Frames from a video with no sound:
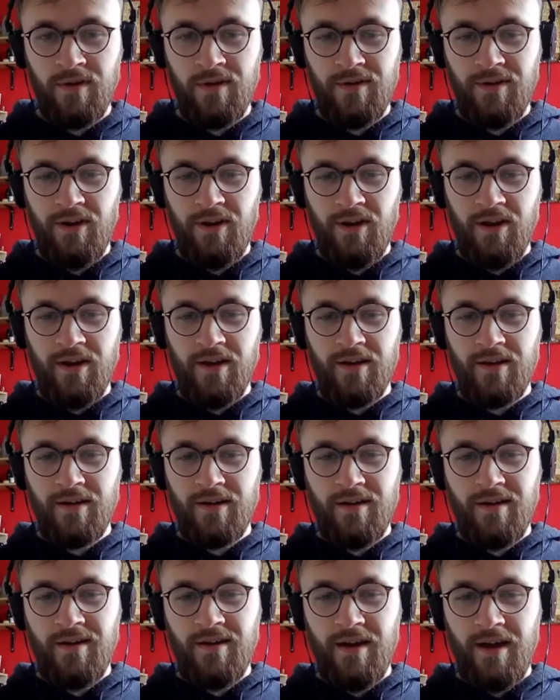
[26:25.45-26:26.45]
Like,
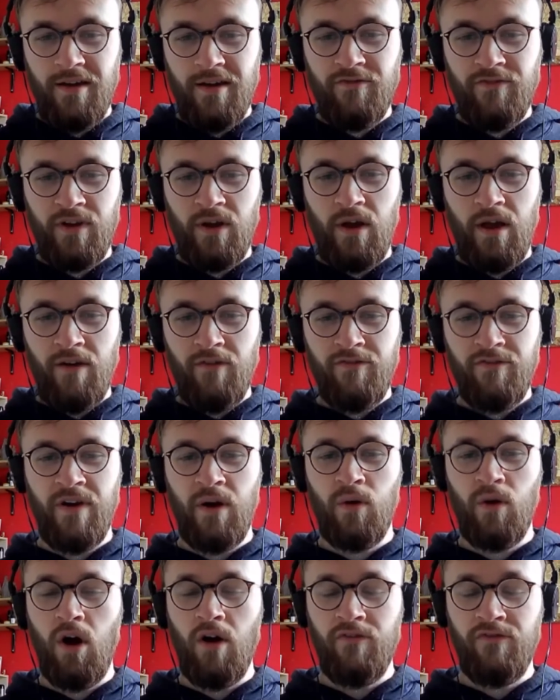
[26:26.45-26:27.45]
I
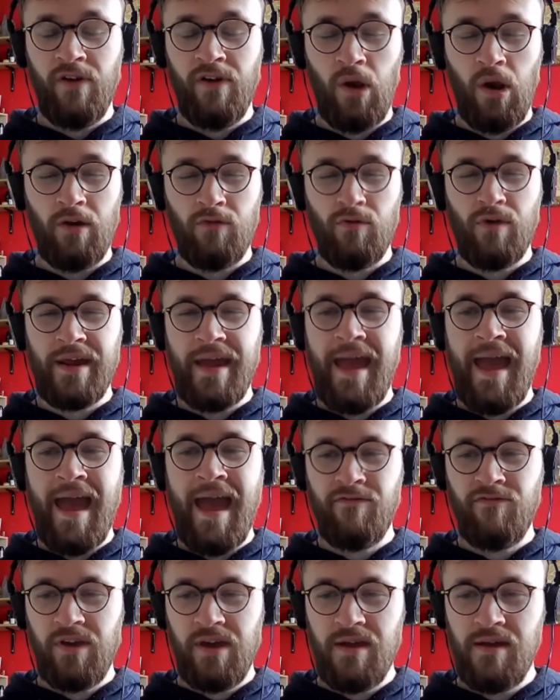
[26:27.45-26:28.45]
felt like really
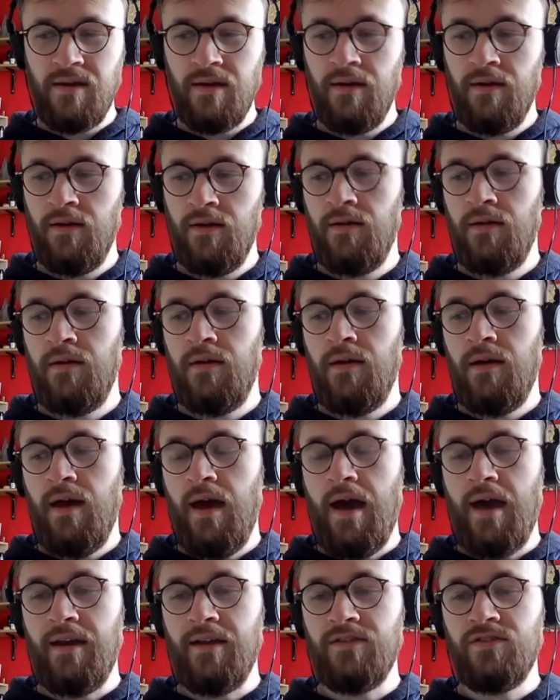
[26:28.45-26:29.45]
heavy,
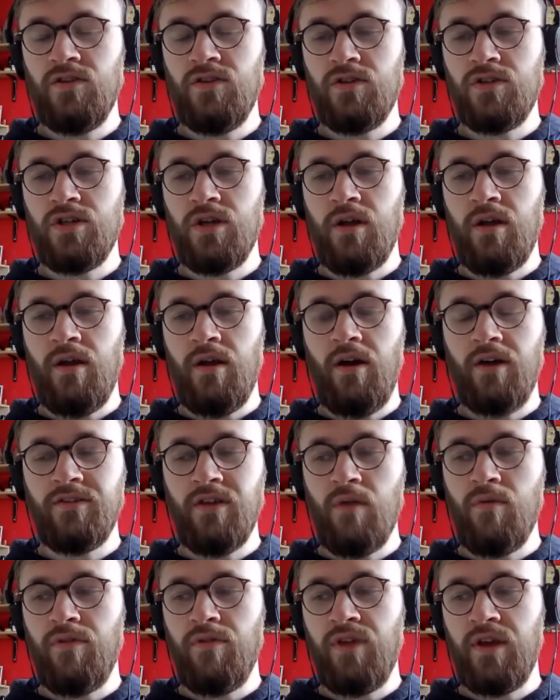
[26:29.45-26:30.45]
and it's such a. I
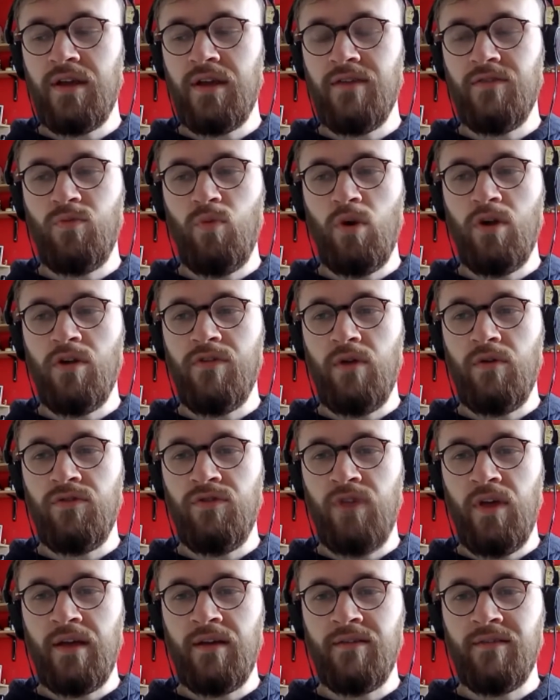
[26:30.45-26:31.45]
don't think it's one of those
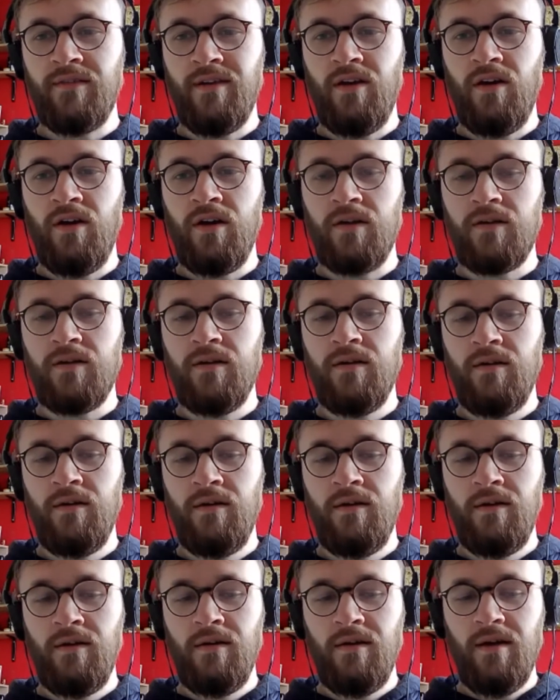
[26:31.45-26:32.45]
things like
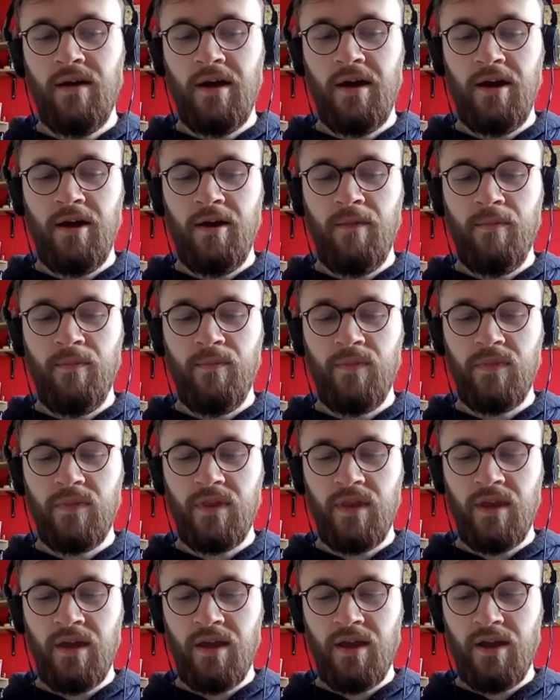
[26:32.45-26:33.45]
um
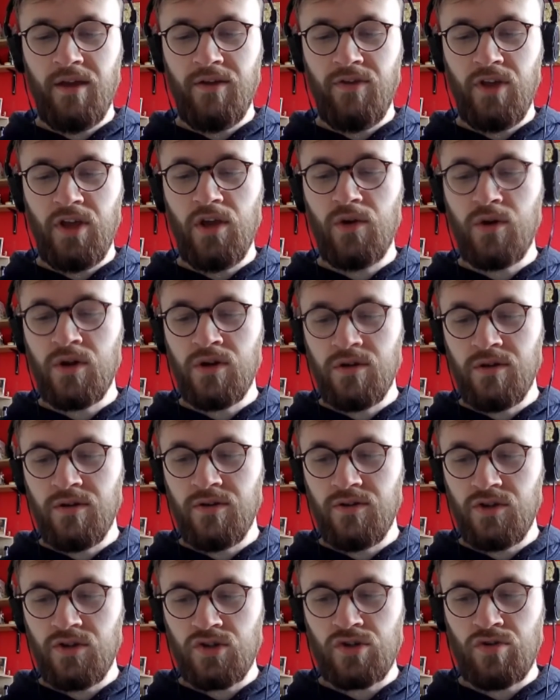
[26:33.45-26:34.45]
that you can
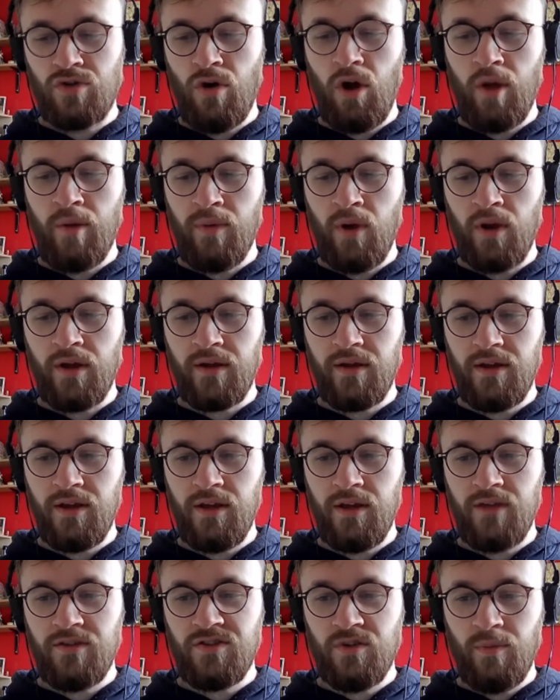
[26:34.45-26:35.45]
describe. Like,
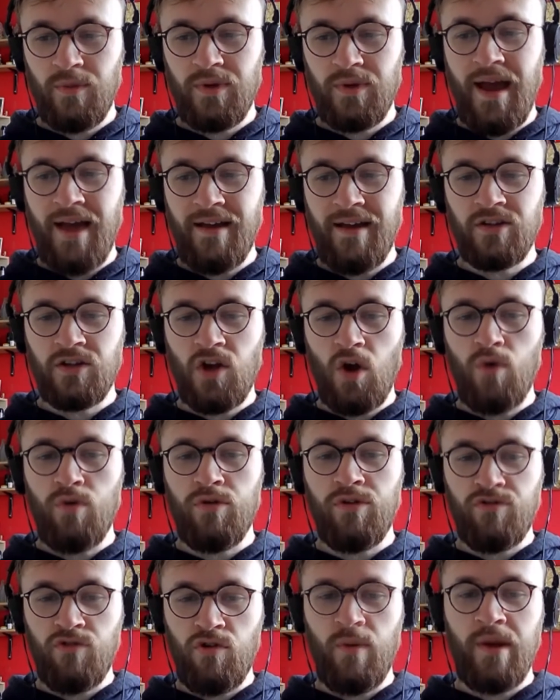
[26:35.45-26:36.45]
somebody has to go
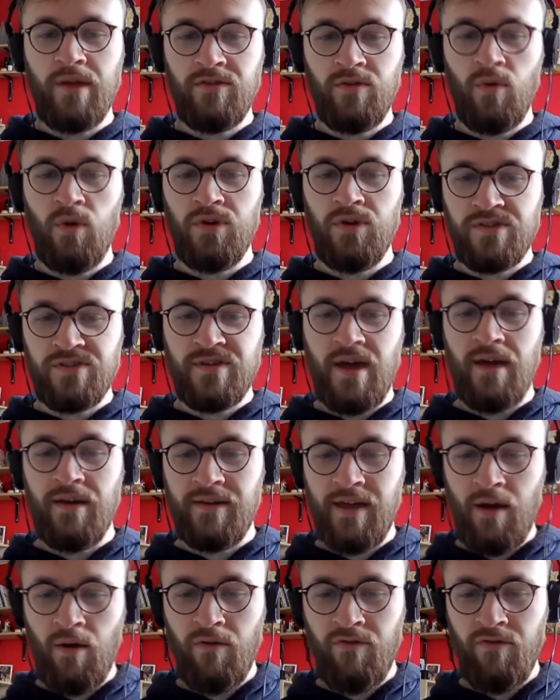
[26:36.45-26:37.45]
through it to understand
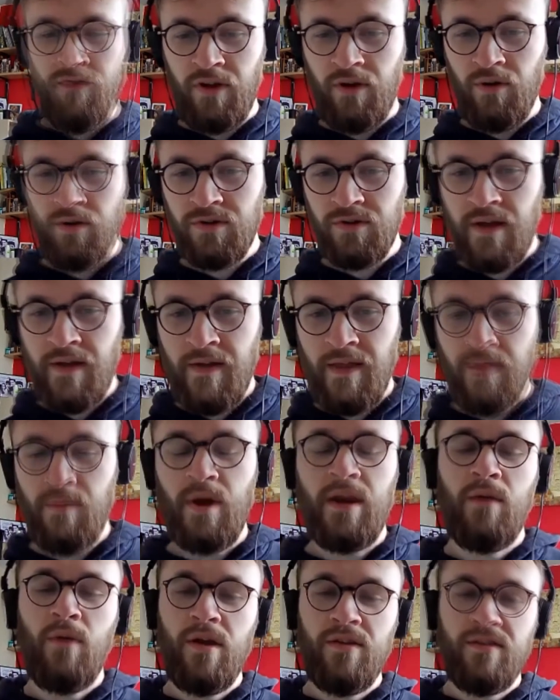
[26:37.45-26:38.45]
how it feels.
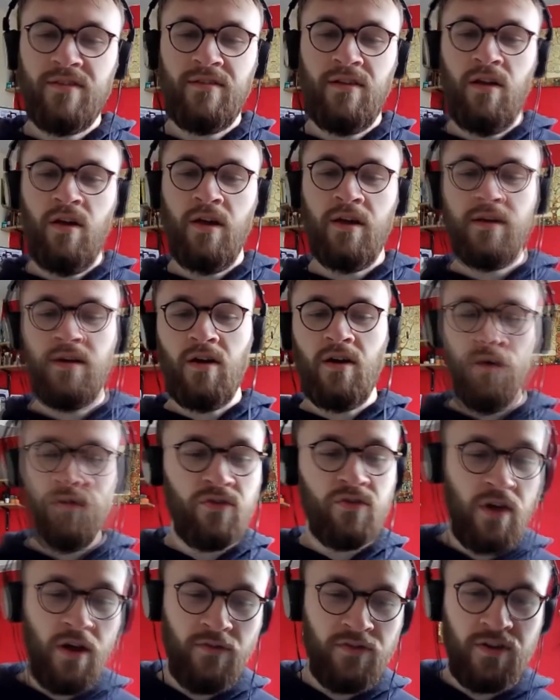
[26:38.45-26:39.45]
Anyways, it's like, and
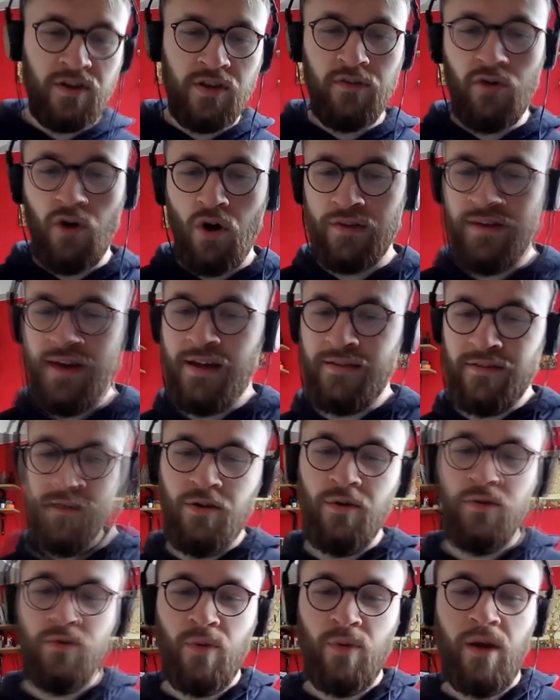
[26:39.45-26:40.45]
obviously I've seen you've got a tattoo
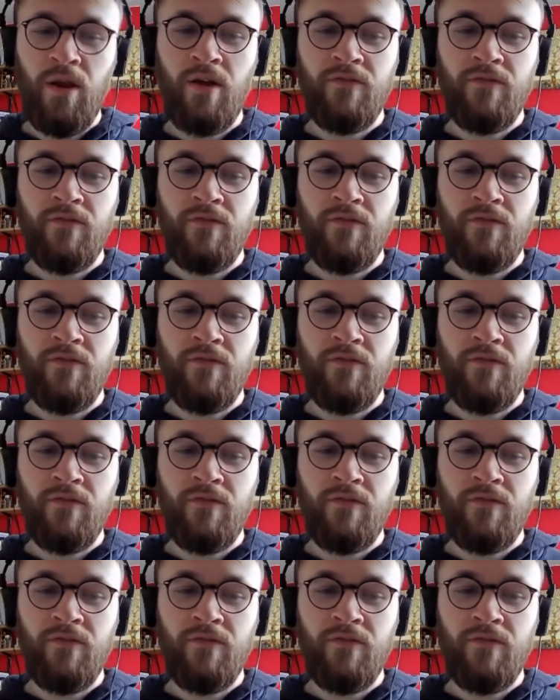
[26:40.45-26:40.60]
as well.